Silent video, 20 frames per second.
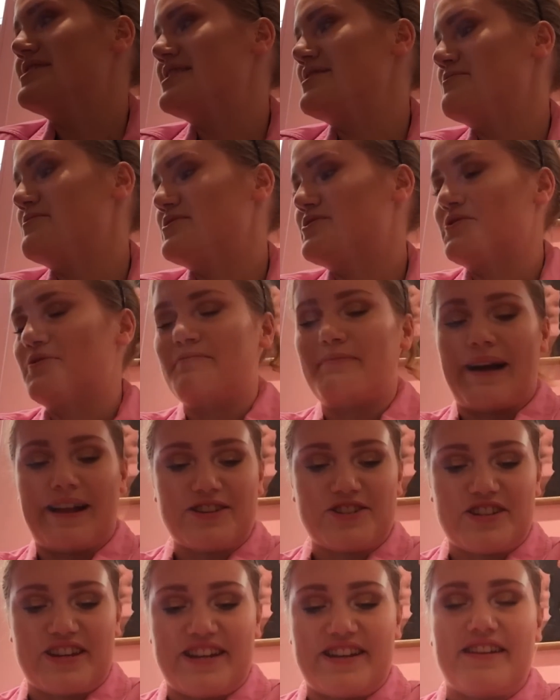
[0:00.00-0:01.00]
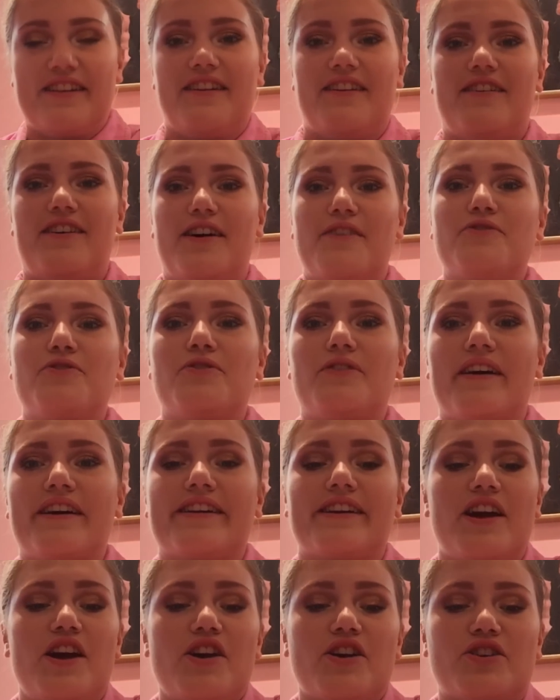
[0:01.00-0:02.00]
But it was all matching. I've got
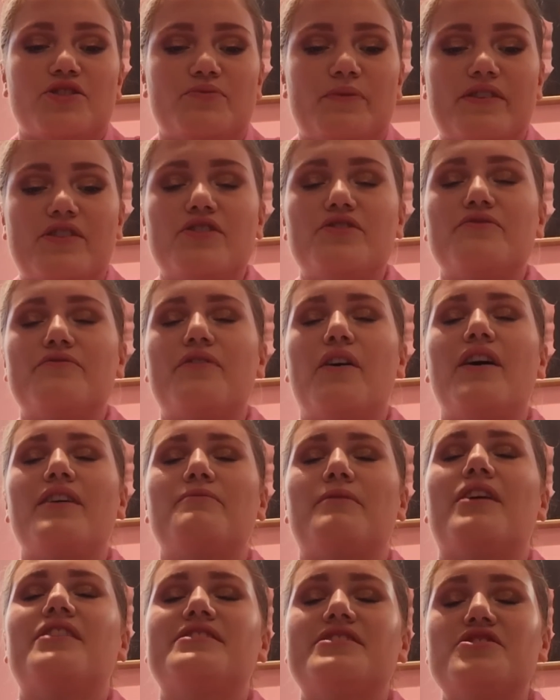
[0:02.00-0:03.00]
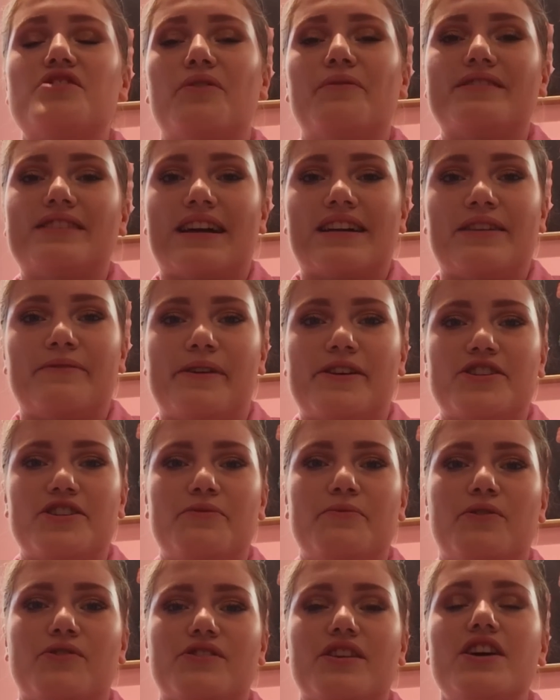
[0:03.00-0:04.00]
like, because we couldn't find, I didn't know exactly where
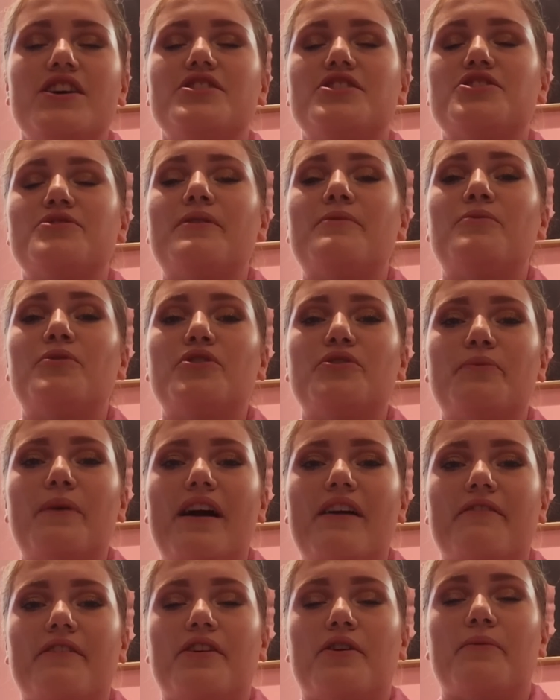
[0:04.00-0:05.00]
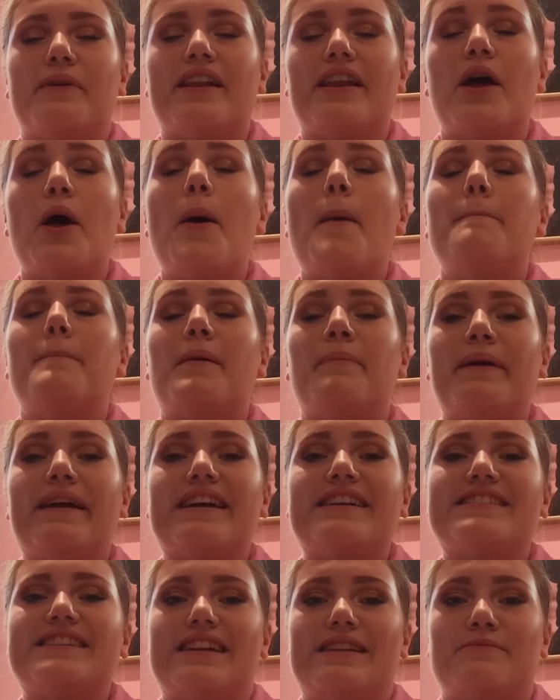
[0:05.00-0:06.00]
she was. She went, what are you wearing? I went, my
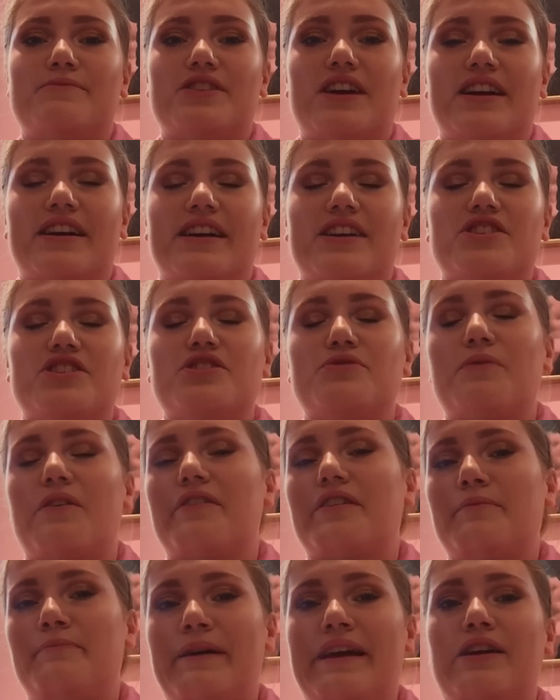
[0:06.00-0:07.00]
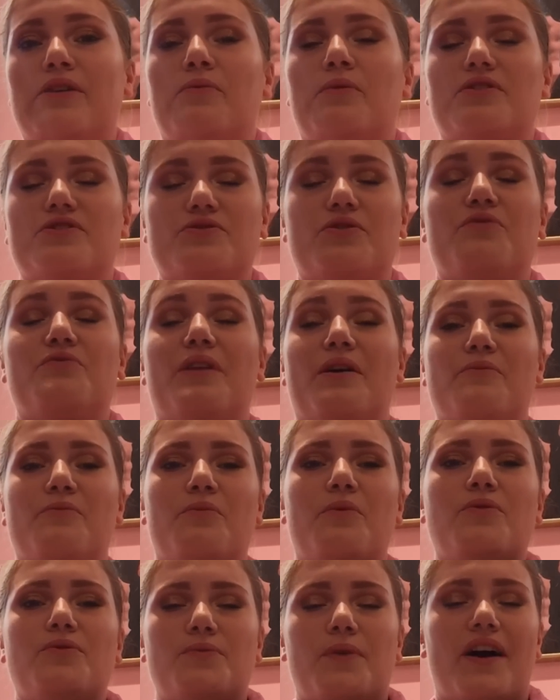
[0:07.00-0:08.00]
pink denim jacket. She's wearing a pink with sort of
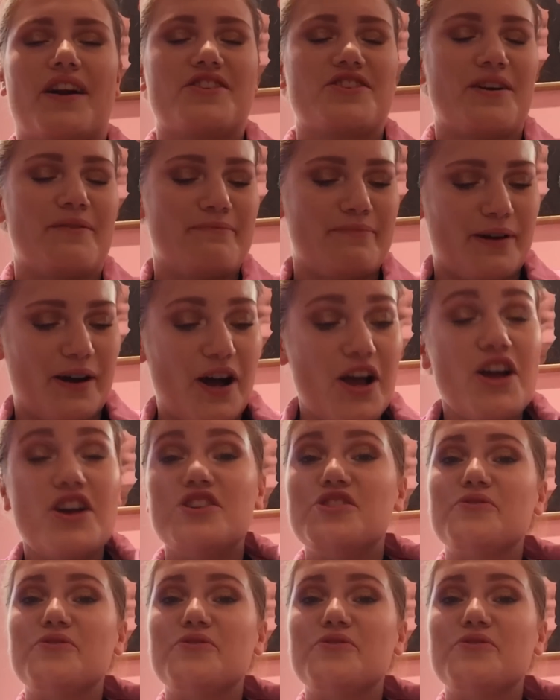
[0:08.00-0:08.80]
like wool like jumper.